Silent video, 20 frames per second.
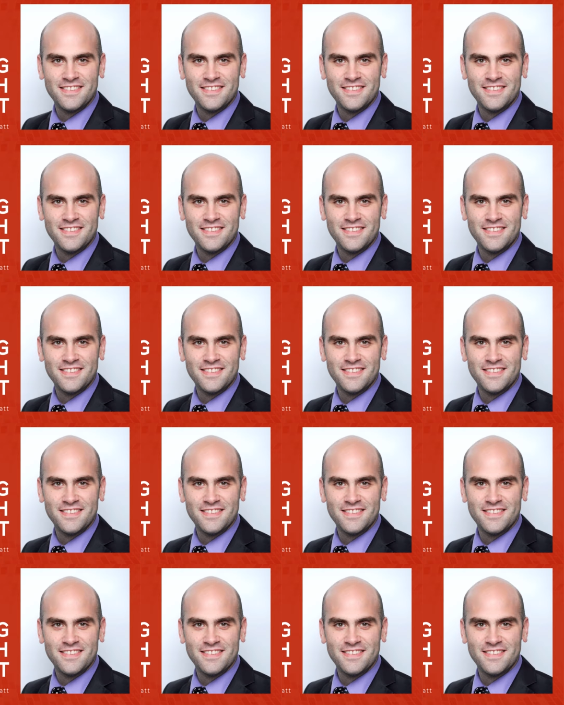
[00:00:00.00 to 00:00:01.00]

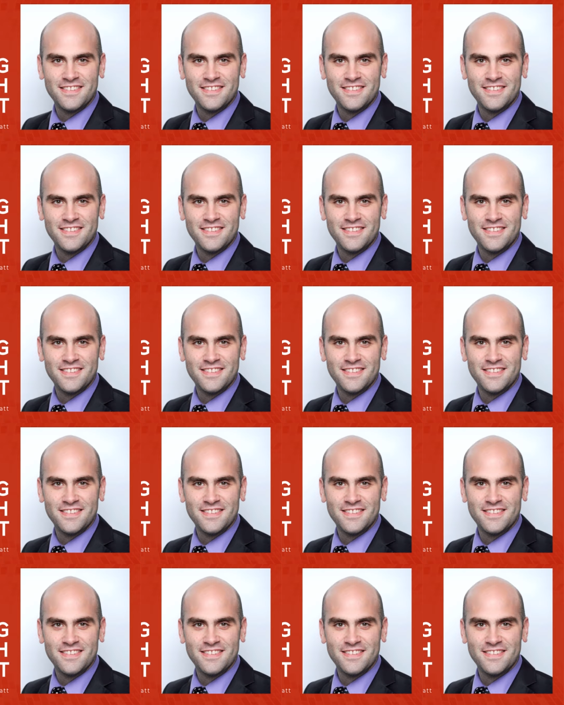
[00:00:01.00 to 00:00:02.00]

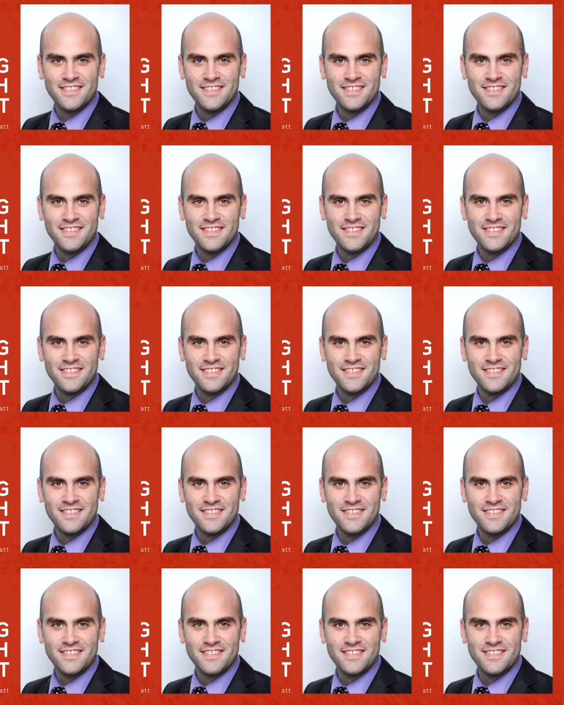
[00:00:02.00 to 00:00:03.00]

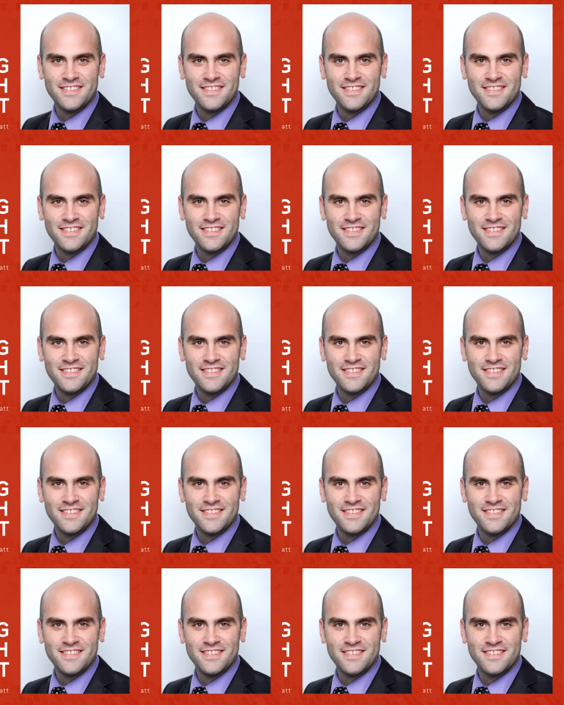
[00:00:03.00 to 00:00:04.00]

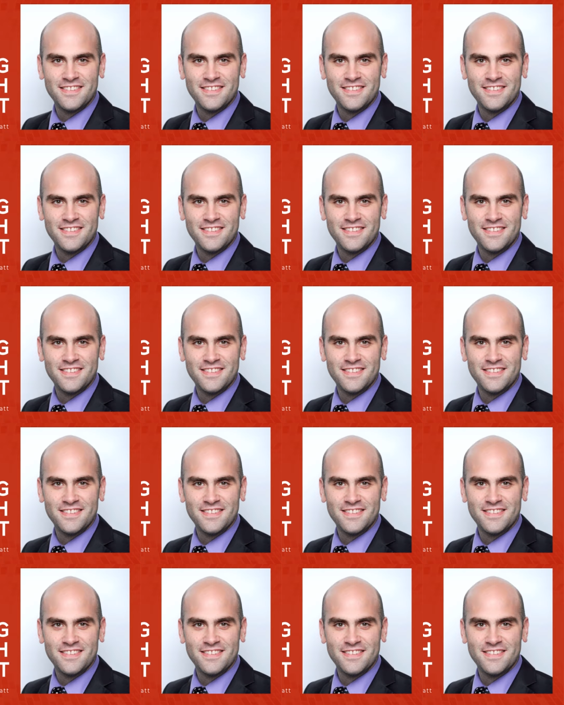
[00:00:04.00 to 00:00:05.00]

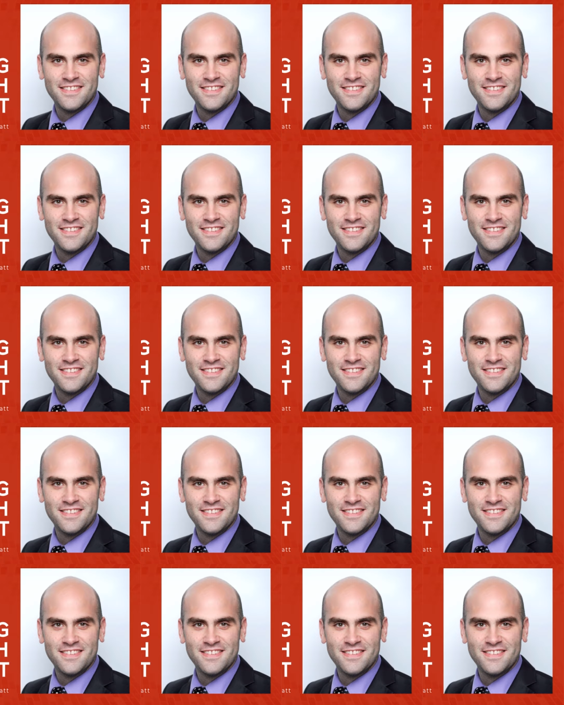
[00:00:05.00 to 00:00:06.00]

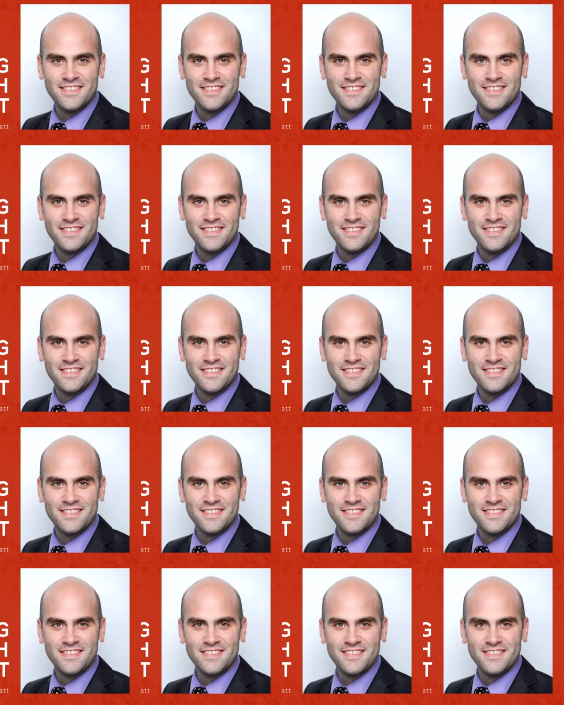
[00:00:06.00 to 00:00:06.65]
This is a still picture; no speech is visible.